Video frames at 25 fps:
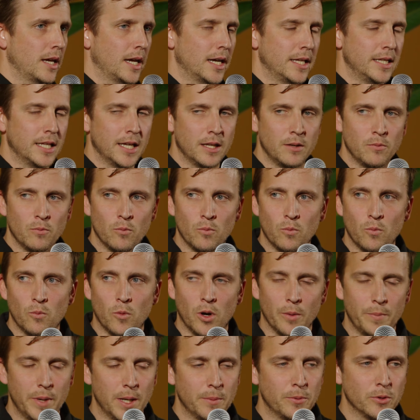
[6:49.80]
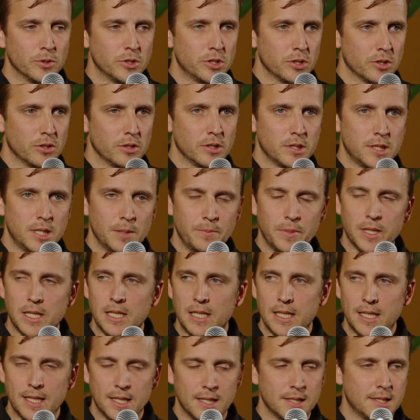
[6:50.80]
And then what people do
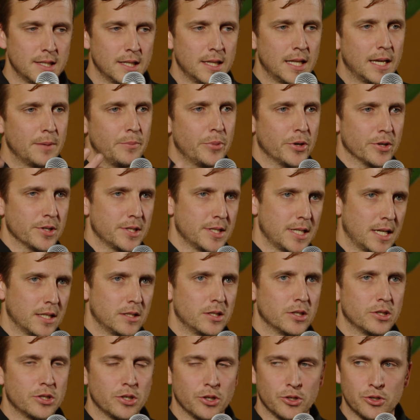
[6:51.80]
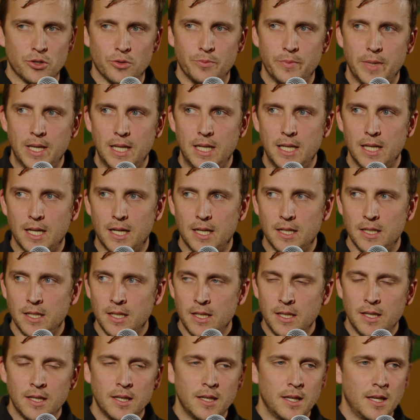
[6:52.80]
typically is then they post that to social media,
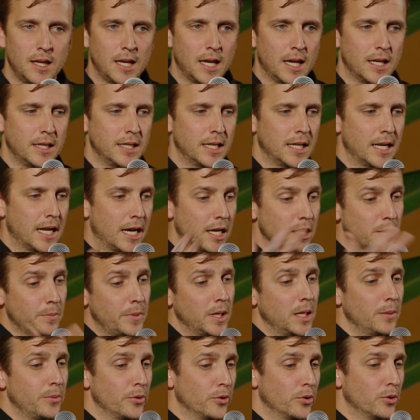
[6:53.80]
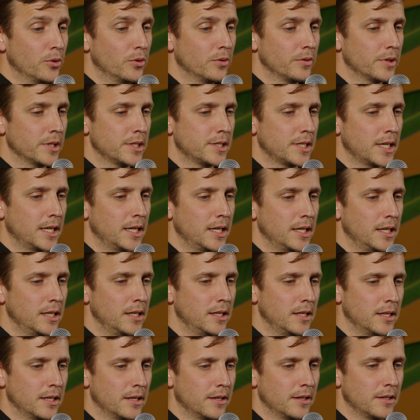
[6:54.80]
and then other people
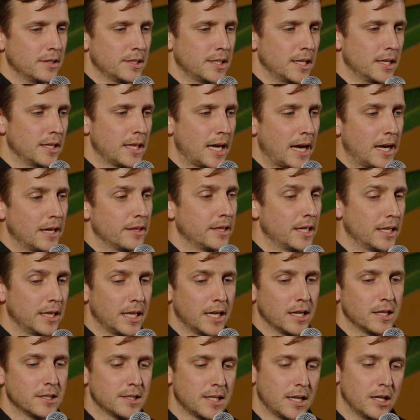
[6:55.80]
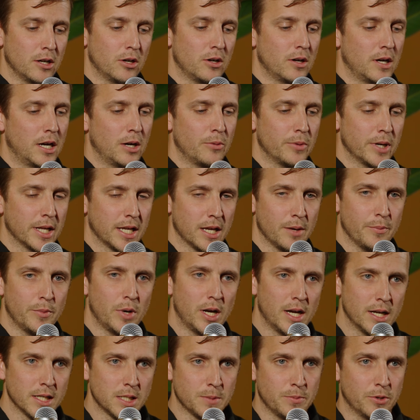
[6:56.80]
see that, then they say, oh, I want to get
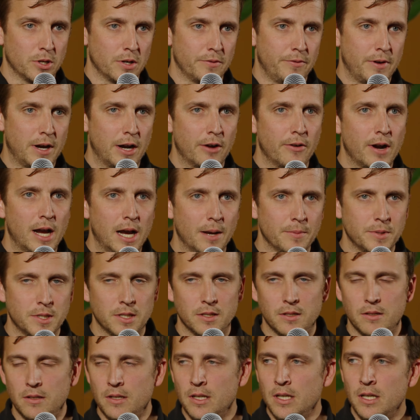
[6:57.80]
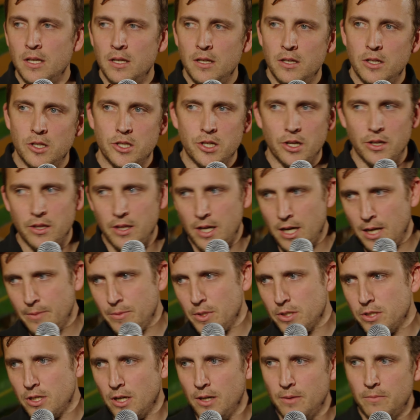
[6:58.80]
my Spotify Wrapped and show that
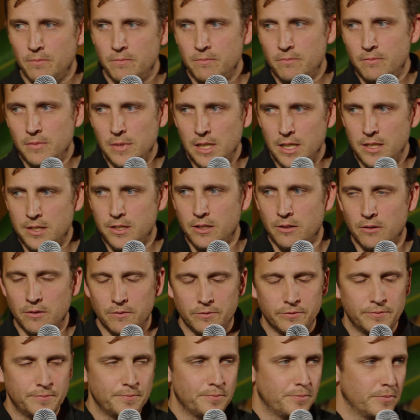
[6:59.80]
I'm the top listener of